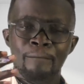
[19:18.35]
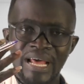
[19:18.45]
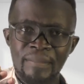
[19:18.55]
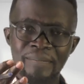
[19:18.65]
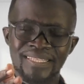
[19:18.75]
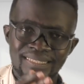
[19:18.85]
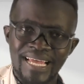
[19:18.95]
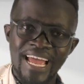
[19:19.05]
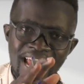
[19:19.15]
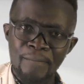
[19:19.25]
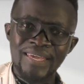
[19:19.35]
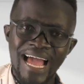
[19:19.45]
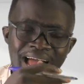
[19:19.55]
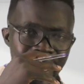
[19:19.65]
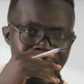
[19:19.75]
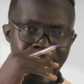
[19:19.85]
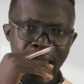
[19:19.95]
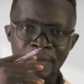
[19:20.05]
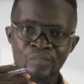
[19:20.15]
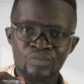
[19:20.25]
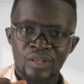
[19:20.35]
Merima to say be a yeah.